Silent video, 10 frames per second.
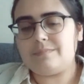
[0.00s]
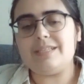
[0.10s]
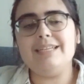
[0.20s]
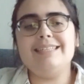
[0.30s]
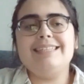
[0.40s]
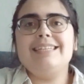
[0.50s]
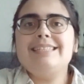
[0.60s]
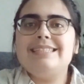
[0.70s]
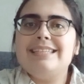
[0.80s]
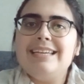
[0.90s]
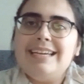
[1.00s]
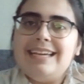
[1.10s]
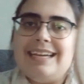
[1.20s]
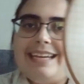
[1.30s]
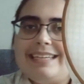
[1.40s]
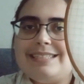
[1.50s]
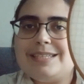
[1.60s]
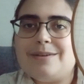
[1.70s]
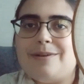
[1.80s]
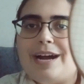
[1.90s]
This is
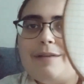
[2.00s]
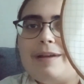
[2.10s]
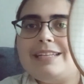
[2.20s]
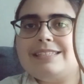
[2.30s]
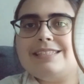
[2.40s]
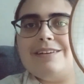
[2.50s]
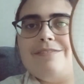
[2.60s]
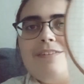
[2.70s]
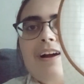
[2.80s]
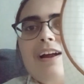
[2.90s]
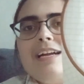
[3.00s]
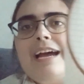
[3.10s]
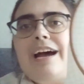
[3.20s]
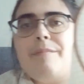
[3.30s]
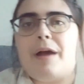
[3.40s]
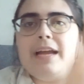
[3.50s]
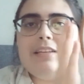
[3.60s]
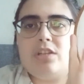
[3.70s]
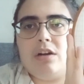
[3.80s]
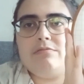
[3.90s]
where I'm at so far. I
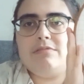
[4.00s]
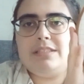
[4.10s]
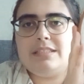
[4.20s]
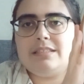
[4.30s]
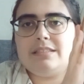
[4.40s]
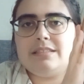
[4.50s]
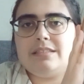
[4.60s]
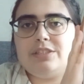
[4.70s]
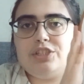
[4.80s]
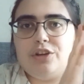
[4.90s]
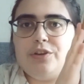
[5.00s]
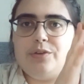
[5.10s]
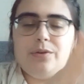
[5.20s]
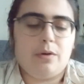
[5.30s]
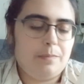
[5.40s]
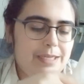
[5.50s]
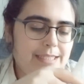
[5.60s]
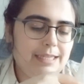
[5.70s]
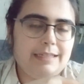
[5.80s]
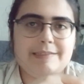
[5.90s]
don't show you the whole
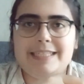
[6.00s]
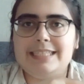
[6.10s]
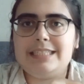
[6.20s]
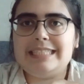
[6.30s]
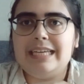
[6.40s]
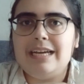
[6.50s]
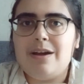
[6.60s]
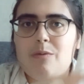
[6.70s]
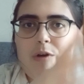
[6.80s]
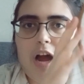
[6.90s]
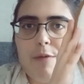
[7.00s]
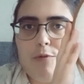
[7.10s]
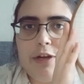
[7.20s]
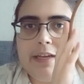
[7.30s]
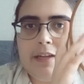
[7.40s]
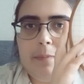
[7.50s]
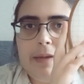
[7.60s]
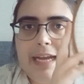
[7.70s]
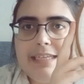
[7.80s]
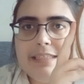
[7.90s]
piece of this while I'm working on a
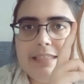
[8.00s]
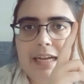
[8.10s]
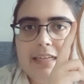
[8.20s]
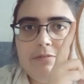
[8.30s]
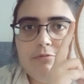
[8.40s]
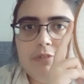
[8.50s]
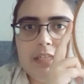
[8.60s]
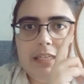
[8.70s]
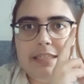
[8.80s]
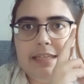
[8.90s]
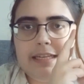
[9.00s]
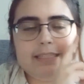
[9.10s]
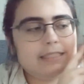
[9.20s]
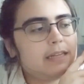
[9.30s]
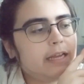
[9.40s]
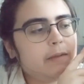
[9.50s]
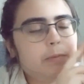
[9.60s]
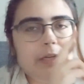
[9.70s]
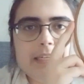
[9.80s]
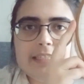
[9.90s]
page, because I really dislike
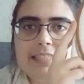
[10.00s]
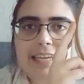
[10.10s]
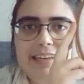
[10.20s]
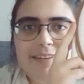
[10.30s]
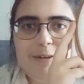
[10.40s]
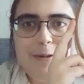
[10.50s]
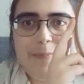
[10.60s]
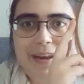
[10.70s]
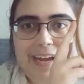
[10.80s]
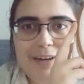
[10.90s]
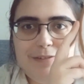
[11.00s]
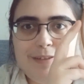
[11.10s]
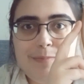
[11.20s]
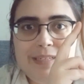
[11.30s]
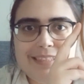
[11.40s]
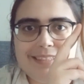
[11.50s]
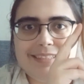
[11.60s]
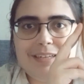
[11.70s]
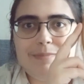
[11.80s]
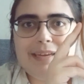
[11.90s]
putting this in a hoop and out of hoop because it's
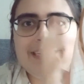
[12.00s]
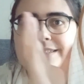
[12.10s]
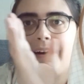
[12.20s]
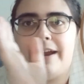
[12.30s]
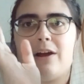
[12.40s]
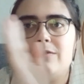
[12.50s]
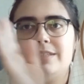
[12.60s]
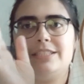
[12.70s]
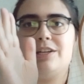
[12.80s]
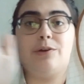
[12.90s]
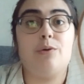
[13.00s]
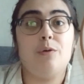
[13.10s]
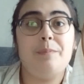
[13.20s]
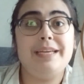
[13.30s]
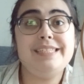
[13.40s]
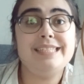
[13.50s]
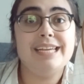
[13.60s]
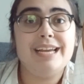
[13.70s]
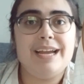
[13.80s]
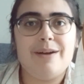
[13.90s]
so big. So I only show the whole piece
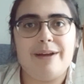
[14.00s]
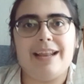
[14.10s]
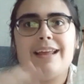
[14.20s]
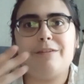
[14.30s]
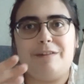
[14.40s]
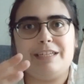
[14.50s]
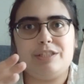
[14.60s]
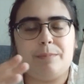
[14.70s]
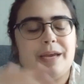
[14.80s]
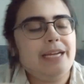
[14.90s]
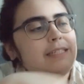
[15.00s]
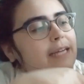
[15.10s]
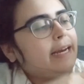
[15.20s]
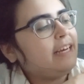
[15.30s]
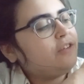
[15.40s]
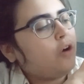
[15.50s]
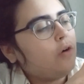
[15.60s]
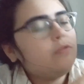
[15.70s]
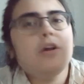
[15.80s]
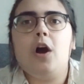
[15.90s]
when I like finish a page, and I
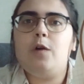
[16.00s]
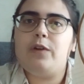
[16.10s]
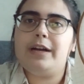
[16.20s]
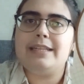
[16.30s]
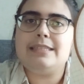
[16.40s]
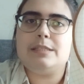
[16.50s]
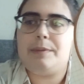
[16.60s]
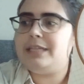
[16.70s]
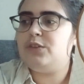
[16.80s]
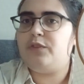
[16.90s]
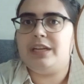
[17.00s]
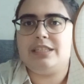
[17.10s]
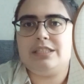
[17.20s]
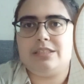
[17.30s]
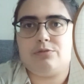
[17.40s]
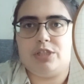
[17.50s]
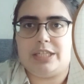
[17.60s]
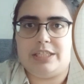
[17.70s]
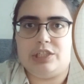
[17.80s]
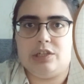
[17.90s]
don't know if I'll get this page finished this
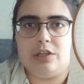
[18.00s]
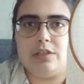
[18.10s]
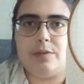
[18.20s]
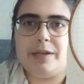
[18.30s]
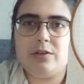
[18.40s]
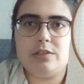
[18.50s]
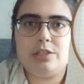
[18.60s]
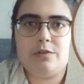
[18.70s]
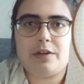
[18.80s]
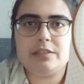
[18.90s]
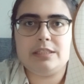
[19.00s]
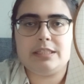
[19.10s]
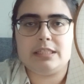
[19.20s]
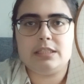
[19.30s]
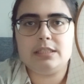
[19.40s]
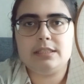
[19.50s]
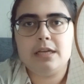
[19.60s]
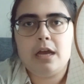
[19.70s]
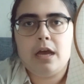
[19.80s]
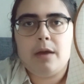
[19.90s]
rotation or not. So my goal is 2,000 stitches,
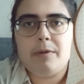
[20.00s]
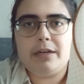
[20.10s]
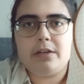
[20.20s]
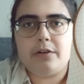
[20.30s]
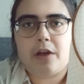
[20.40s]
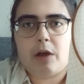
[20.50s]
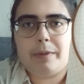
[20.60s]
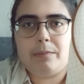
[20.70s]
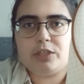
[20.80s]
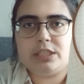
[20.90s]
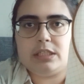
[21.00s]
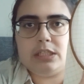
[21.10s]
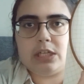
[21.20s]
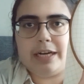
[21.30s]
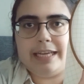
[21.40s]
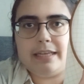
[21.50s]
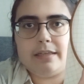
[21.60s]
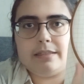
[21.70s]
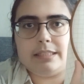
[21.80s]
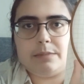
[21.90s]
but I don't know how many more stitches are in
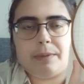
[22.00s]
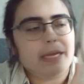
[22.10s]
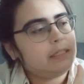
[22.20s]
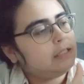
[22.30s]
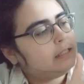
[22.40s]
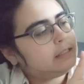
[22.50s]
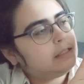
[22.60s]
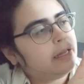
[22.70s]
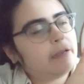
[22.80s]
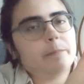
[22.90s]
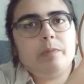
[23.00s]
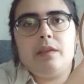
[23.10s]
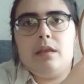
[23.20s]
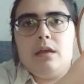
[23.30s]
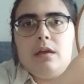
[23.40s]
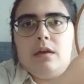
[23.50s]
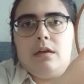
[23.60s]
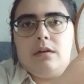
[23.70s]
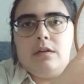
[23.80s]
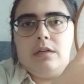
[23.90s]
this page. It is like
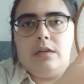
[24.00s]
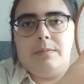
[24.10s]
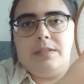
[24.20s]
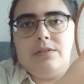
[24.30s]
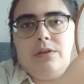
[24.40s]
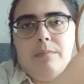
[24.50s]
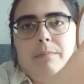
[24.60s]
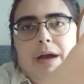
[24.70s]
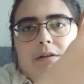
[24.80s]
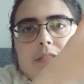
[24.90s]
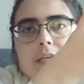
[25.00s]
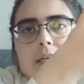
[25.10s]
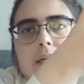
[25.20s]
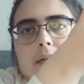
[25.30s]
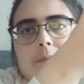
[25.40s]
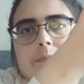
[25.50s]
up to about here.